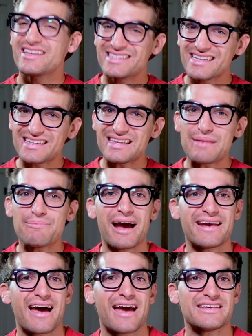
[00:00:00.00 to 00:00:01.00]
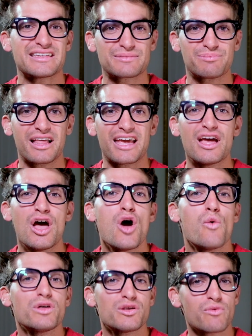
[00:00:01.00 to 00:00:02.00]
sixteen by nine display
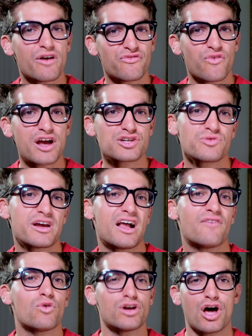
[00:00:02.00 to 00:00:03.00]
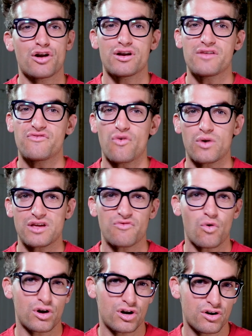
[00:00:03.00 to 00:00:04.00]
with a refresh rate of one hundred
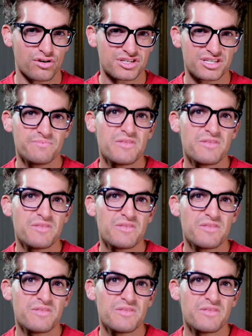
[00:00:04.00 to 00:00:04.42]
forty-four hertz.